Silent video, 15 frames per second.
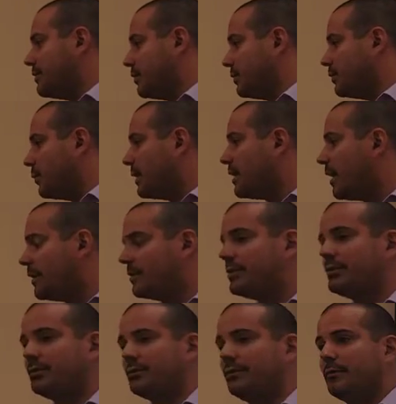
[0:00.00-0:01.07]
So $20
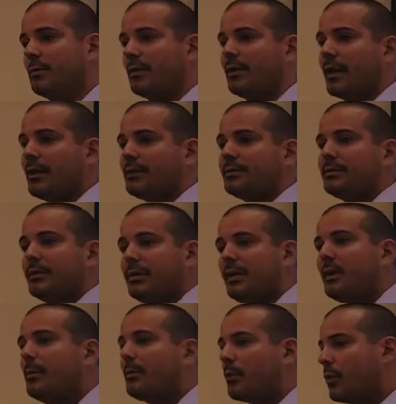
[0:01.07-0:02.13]
to $400
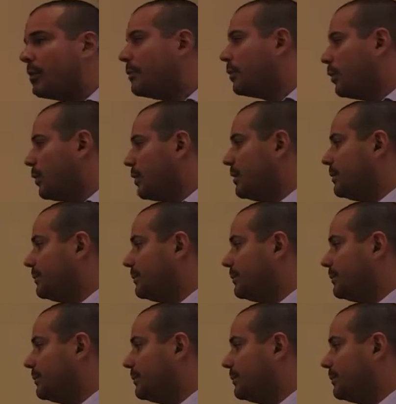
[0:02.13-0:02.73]
per employee.